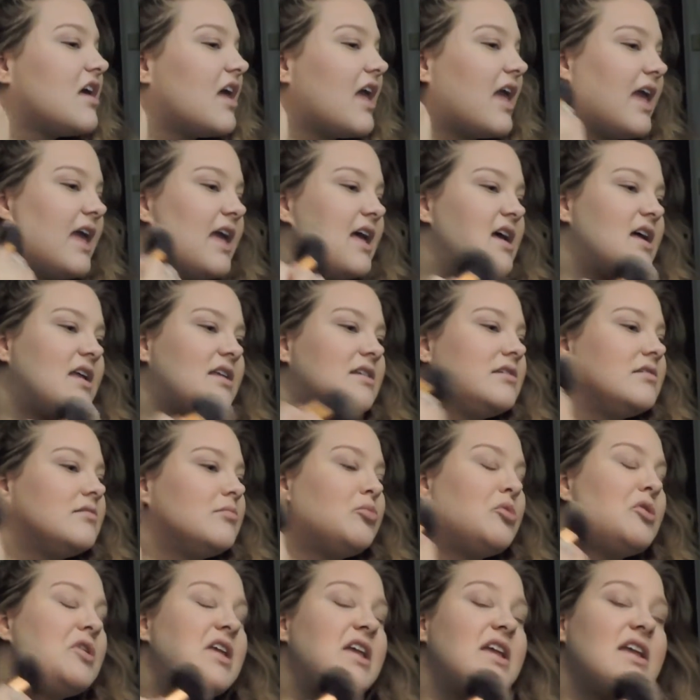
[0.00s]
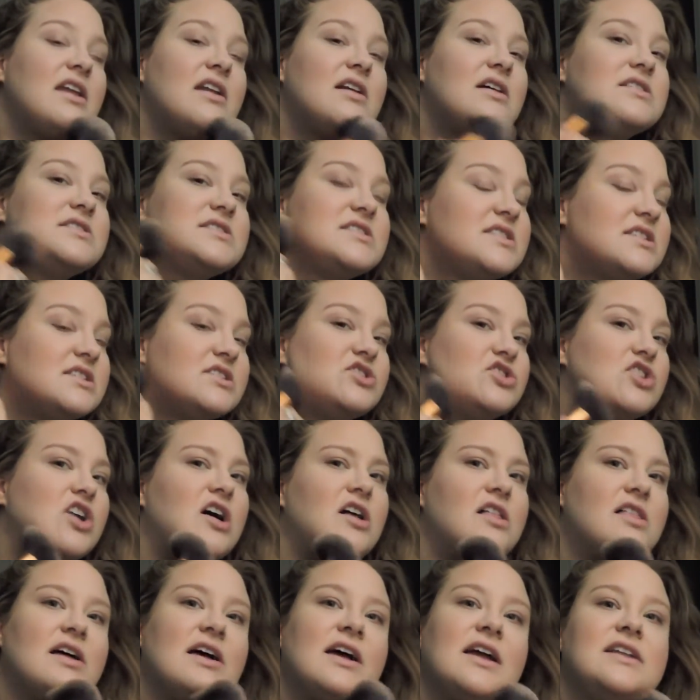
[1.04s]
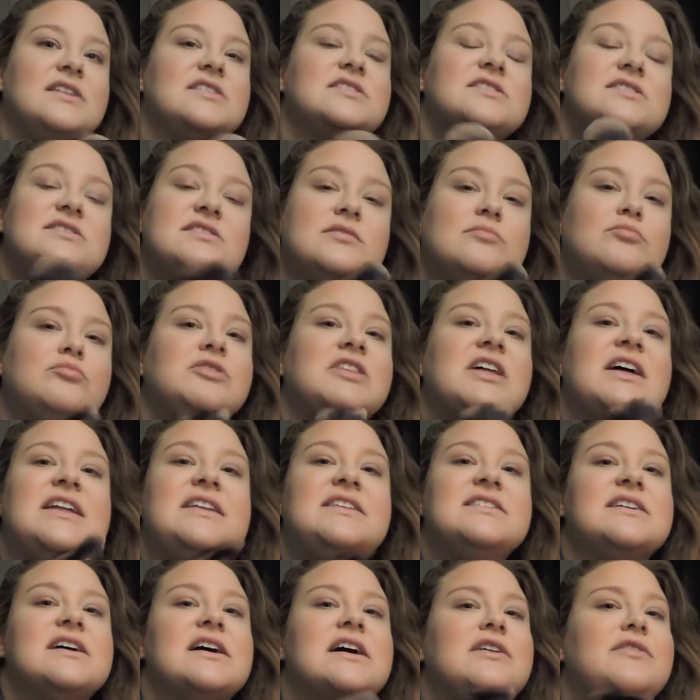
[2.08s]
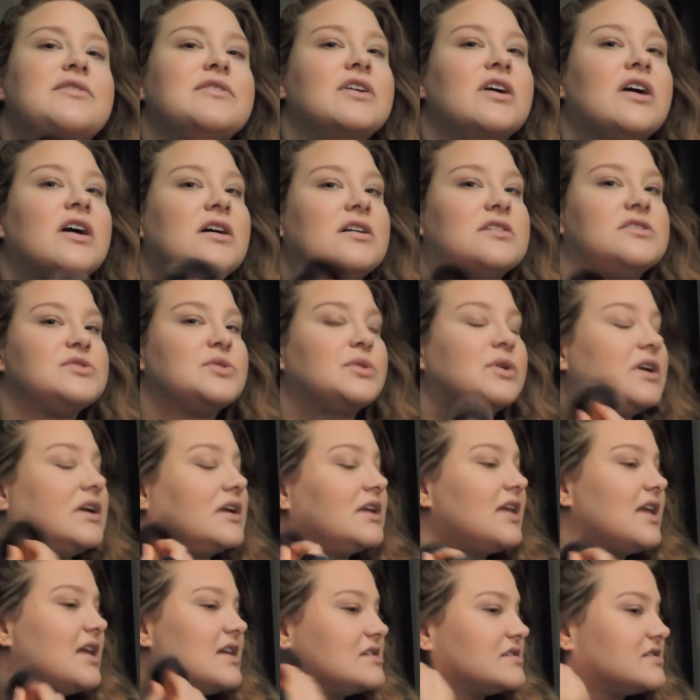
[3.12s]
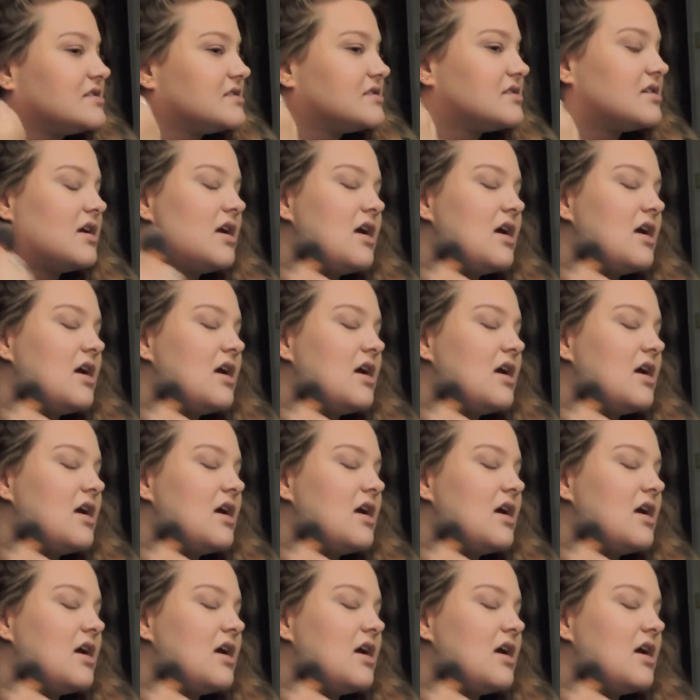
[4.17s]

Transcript: and bringing it onto the jawline just to blend out the contour in case